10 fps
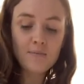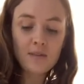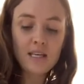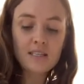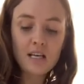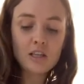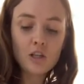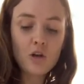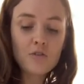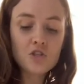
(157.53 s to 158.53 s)
there's a
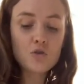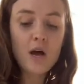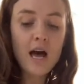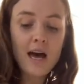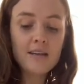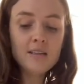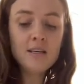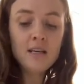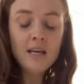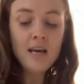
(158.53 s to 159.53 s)
lot of sugar added
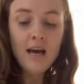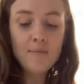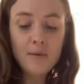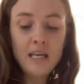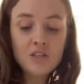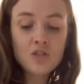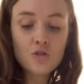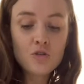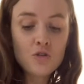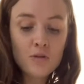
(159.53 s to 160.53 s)

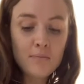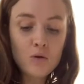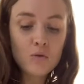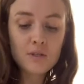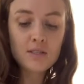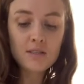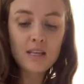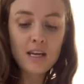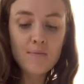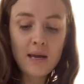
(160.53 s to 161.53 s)
into milks
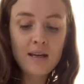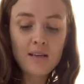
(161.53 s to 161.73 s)
that are made,